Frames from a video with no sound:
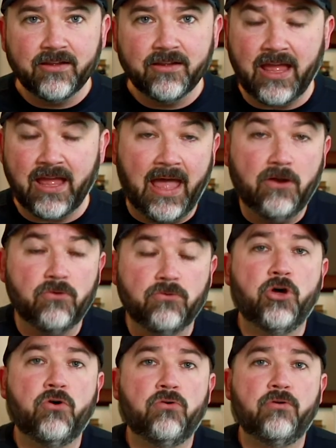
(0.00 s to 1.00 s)
I don't
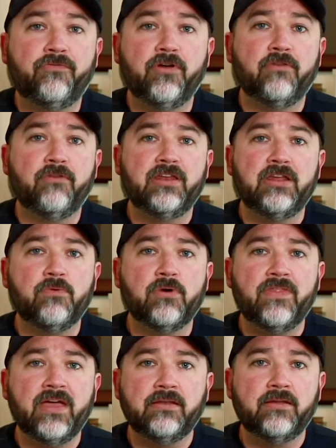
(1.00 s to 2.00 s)
know of
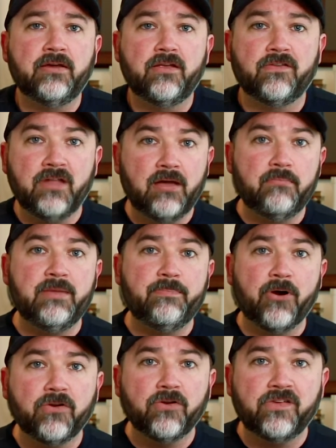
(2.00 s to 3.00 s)
anyone that does, not me
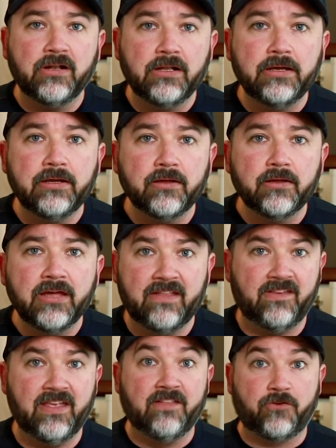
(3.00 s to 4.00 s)
personally.
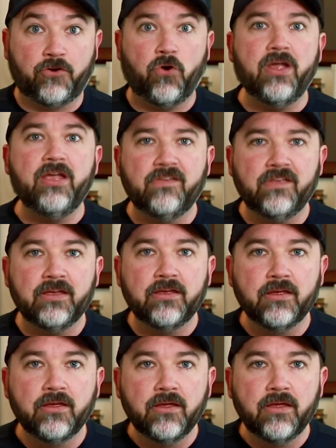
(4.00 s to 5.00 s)
It's crazy.
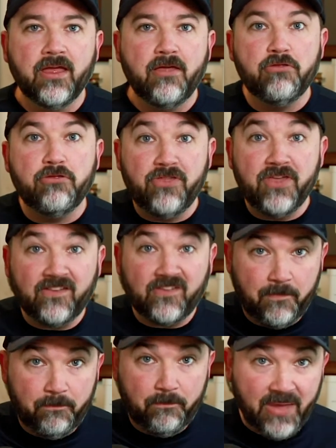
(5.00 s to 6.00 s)

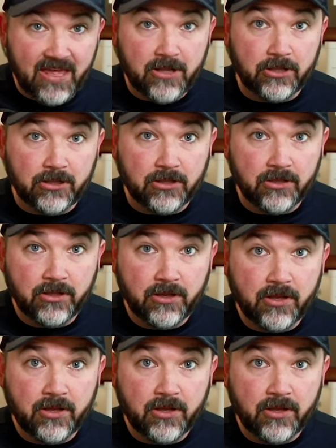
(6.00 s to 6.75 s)
This bill